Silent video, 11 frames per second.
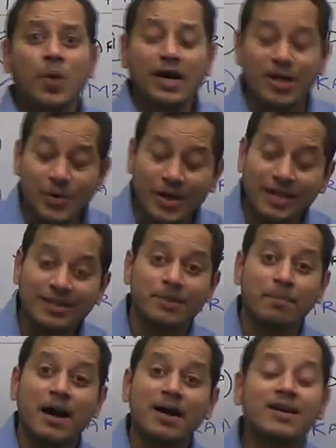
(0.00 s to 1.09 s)
while doing the
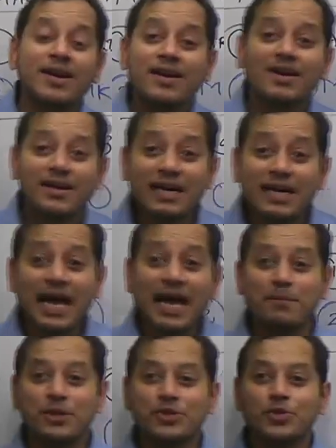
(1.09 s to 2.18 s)
Bhakra Nangal
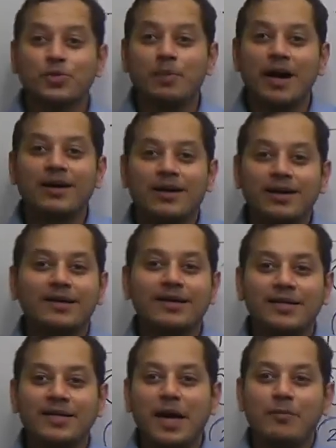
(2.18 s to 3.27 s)
Dam also. Bhakra
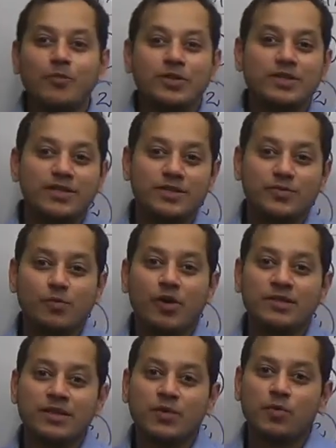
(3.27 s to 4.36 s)
Nangal Dam was,
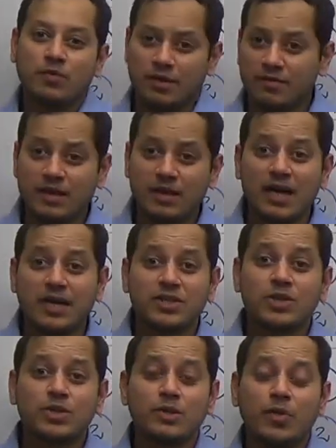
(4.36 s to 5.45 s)
was one of the
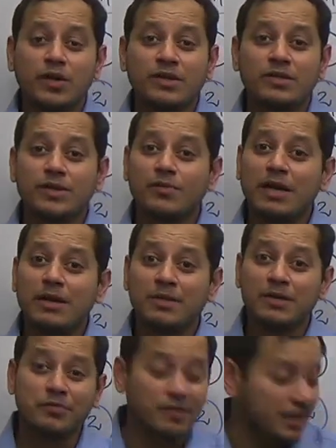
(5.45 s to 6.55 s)
largest water reservoir,
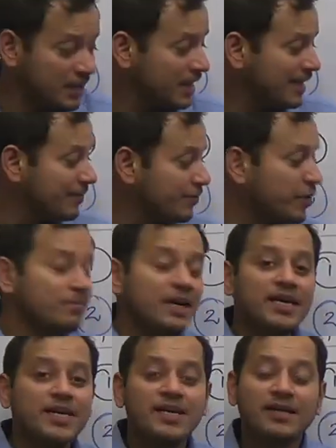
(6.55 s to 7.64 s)
but when from
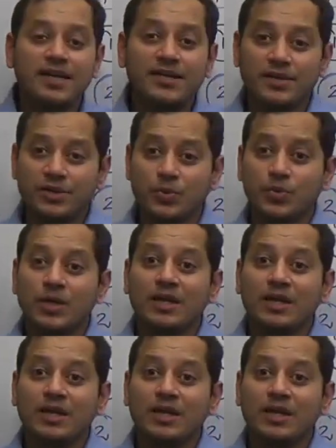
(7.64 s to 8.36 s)
1992,